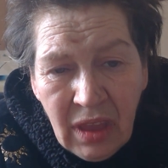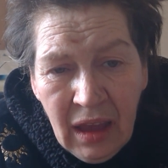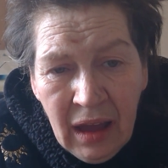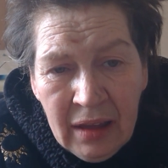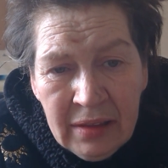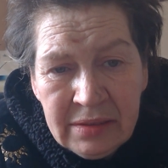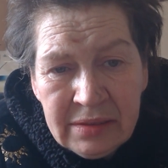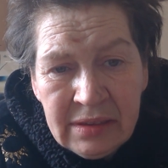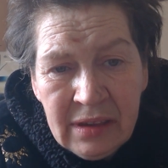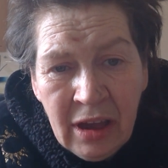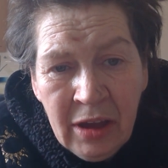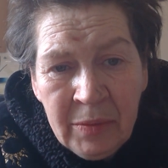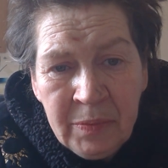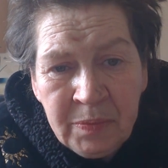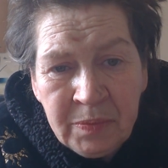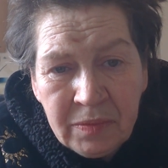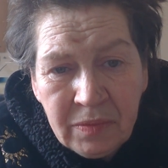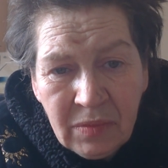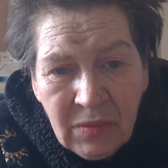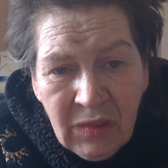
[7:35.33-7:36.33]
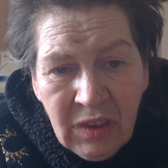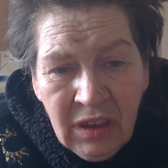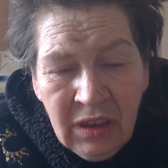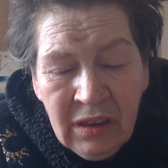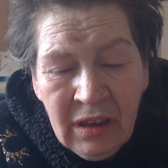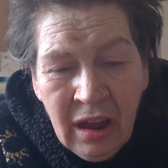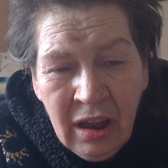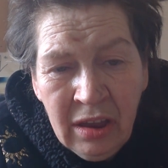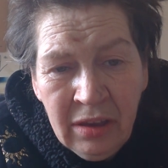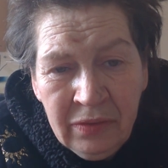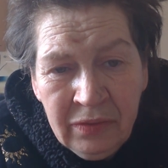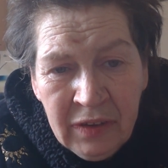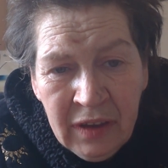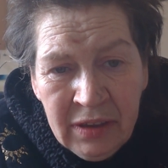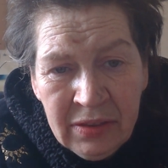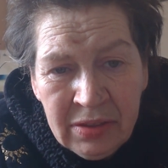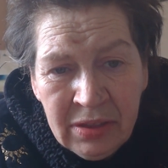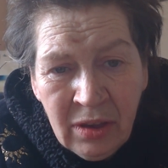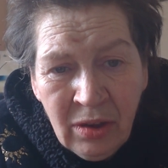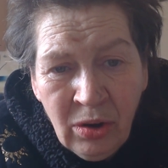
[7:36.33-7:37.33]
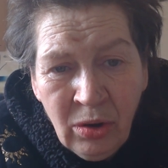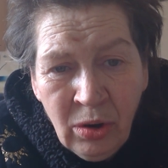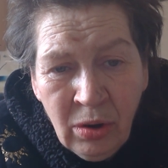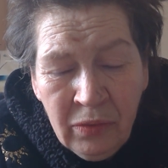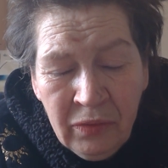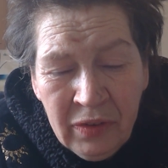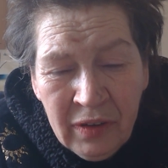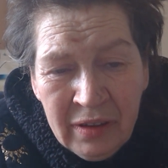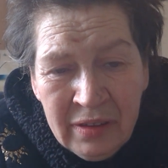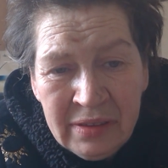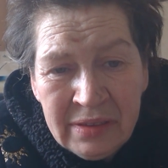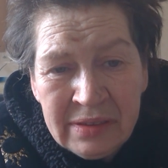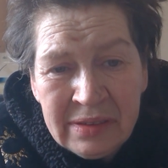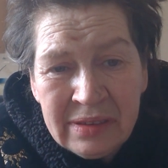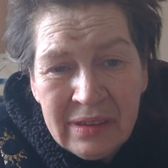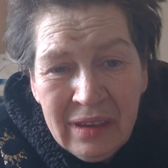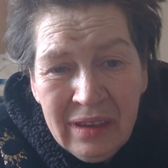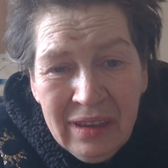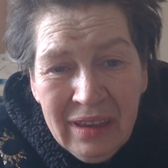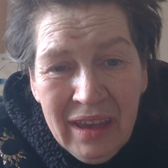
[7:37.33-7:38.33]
and, you know, feed the orphans?